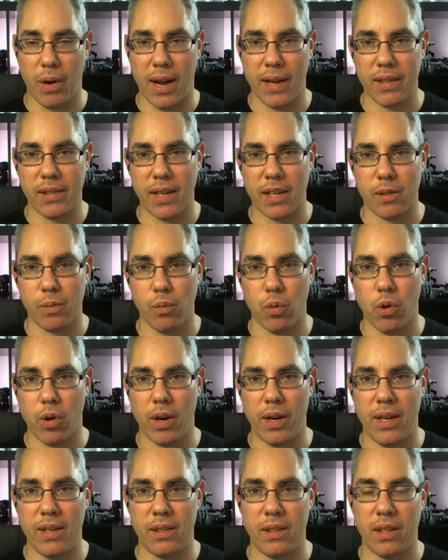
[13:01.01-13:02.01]
process
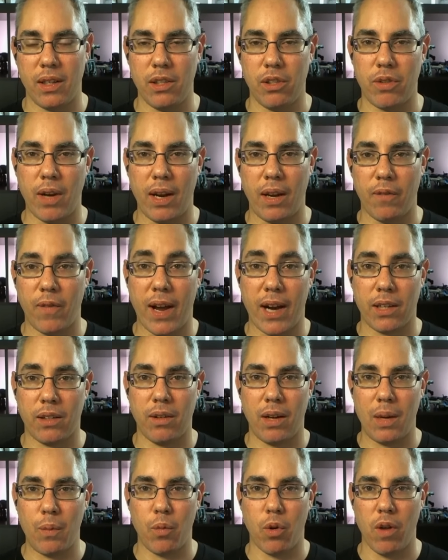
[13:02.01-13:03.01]
more, isn't the constraining
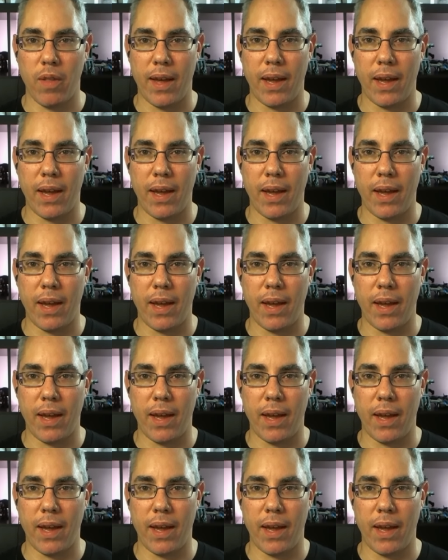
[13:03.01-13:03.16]
factor anymore.